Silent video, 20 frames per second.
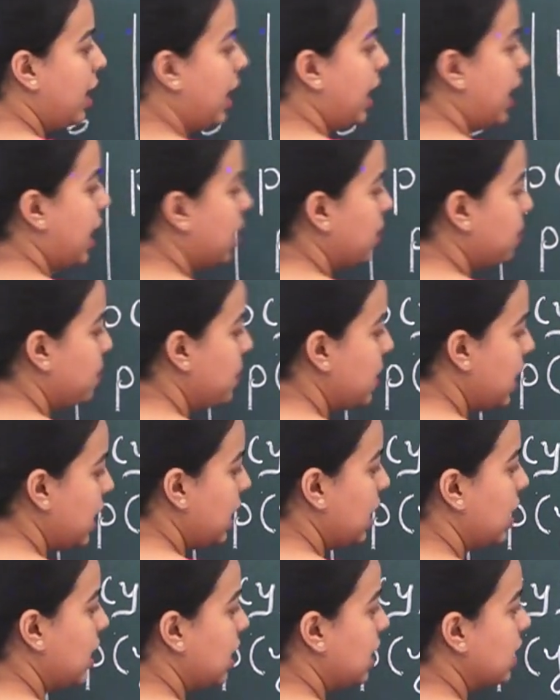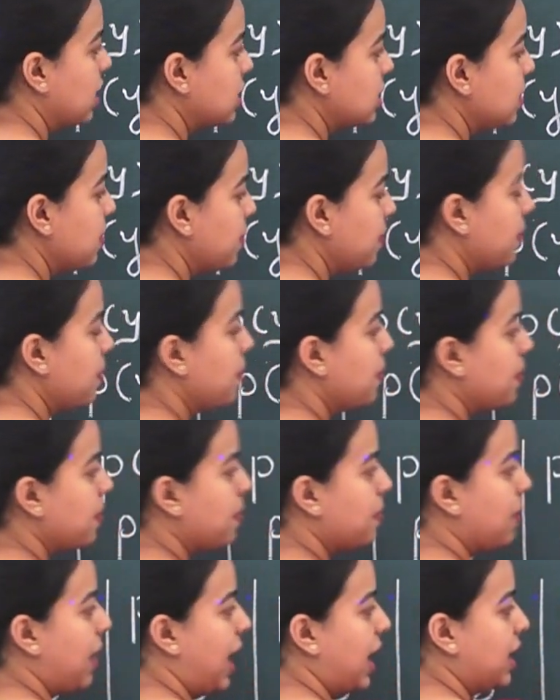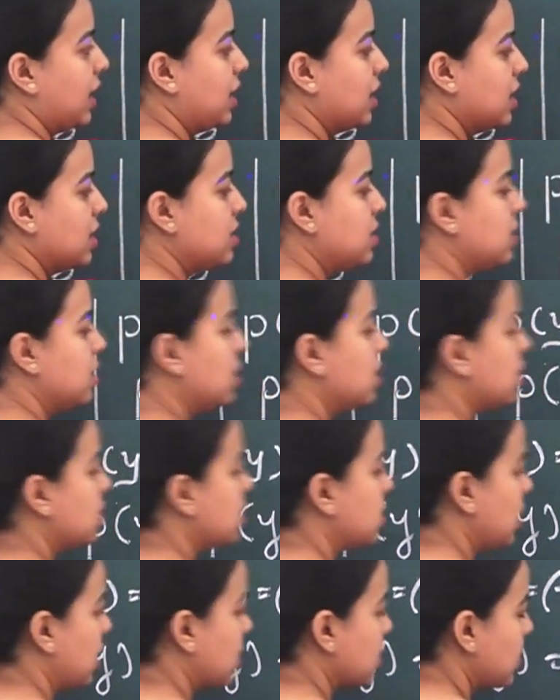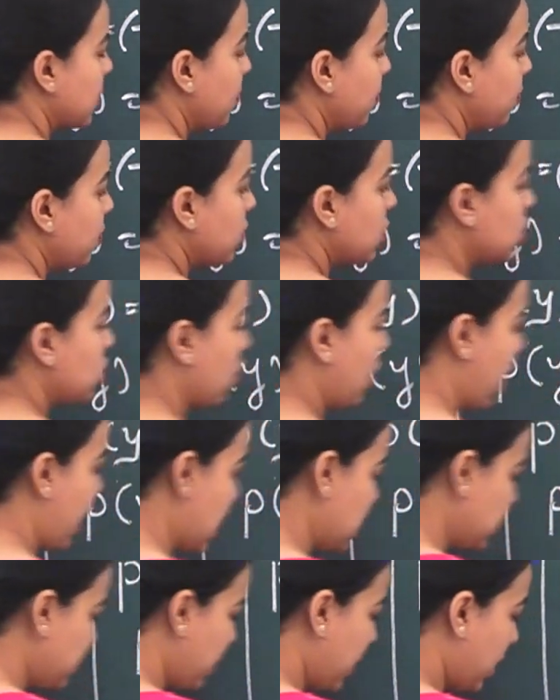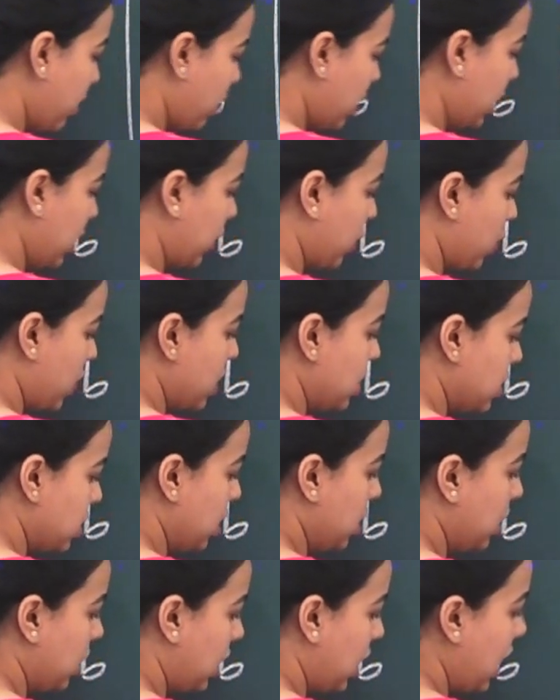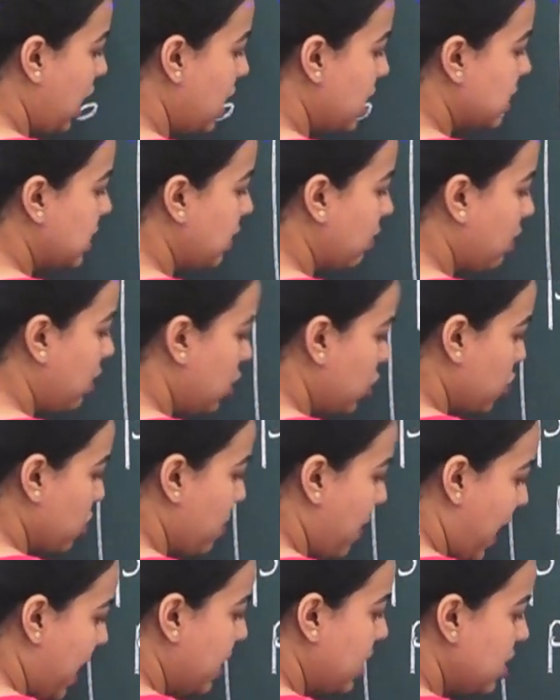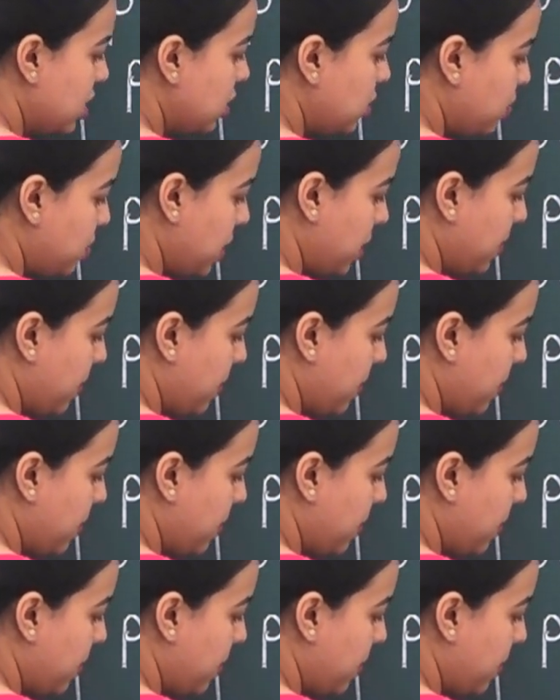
and b is minus 6. So as per our equation, k is equal to minus b